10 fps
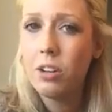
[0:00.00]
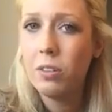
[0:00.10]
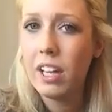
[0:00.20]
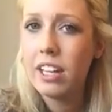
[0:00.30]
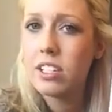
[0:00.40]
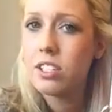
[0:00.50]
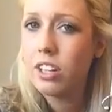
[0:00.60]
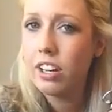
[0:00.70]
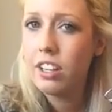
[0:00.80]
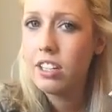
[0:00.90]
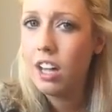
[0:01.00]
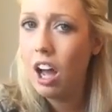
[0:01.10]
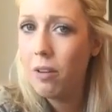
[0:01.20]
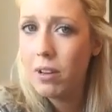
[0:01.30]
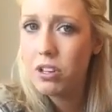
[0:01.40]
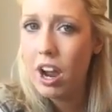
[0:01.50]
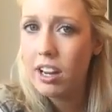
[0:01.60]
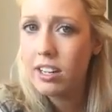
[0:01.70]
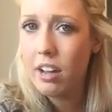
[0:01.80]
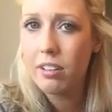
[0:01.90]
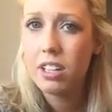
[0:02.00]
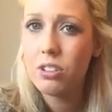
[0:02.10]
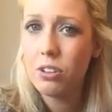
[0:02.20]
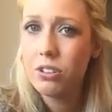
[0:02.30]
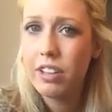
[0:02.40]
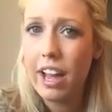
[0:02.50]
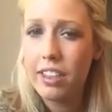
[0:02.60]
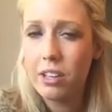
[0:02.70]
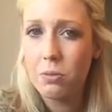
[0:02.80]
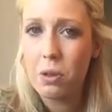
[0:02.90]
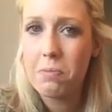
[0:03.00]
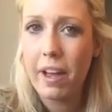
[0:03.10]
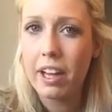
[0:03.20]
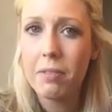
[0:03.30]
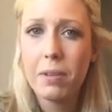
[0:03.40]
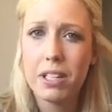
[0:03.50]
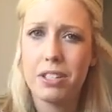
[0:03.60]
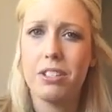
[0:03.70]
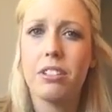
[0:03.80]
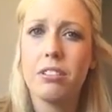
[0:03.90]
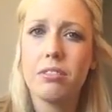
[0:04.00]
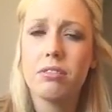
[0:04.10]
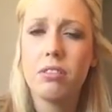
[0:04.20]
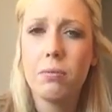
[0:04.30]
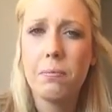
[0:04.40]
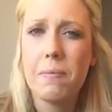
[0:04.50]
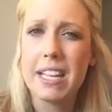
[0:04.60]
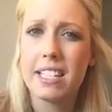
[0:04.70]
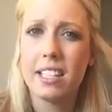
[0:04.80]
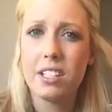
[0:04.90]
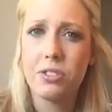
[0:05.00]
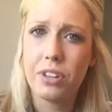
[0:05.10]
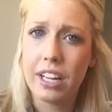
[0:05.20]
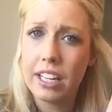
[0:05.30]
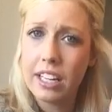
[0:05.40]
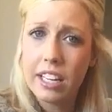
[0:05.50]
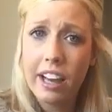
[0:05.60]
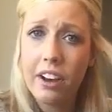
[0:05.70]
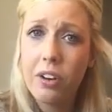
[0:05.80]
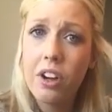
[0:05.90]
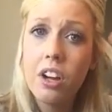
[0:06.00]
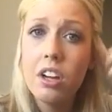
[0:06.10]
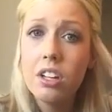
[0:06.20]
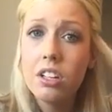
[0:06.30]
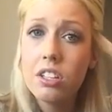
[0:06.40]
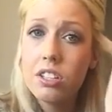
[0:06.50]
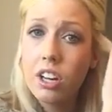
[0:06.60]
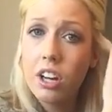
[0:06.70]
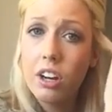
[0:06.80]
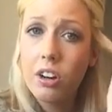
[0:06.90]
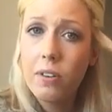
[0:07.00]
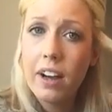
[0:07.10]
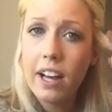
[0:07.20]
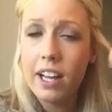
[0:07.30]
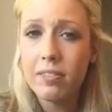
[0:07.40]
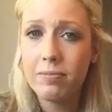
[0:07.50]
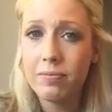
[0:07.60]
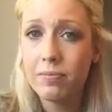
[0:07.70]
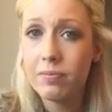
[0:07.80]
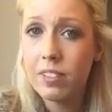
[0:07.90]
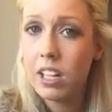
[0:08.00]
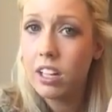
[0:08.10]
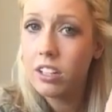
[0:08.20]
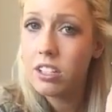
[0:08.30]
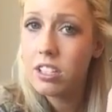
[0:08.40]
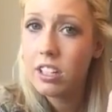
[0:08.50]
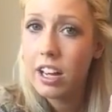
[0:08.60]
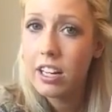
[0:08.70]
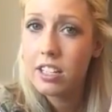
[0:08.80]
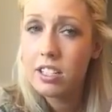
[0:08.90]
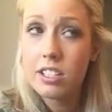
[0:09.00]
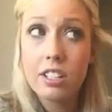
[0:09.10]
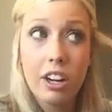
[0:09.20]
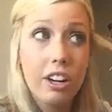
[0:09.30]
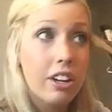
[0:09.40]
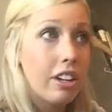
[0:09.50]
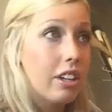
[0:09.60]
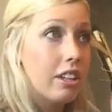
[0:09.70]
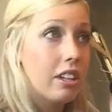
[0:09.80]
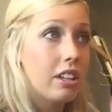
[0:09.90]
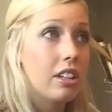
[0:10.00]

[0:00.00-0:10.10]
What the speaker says: don't like start at the top and drag it down, like don't do that and then roll it back up, because you're basically straightening it out. So I'll just kind of start